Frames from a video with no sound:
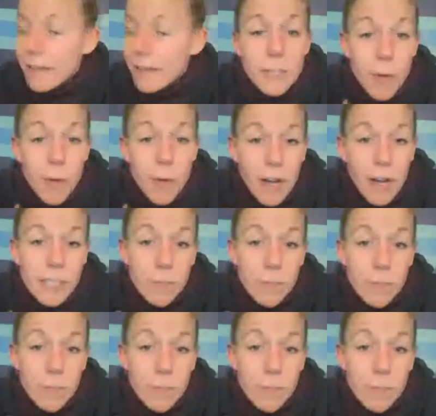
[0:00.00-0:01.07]
These
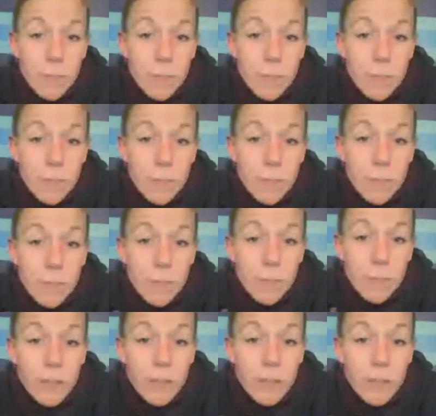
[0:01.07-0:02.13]
products
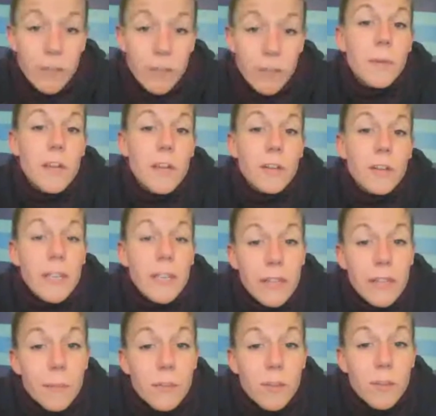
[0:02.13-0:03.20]
speak for the people that you're
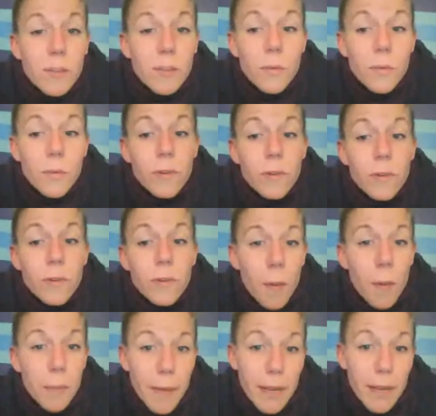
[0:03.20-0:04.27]
giving them to, feel
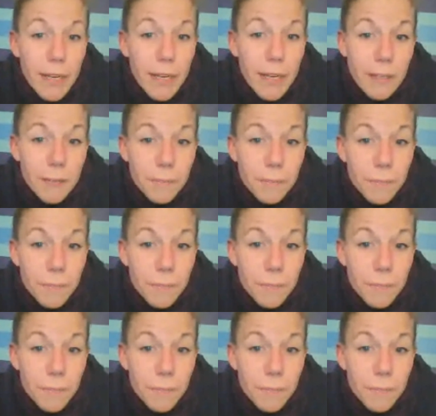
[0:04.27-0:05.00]
complimented.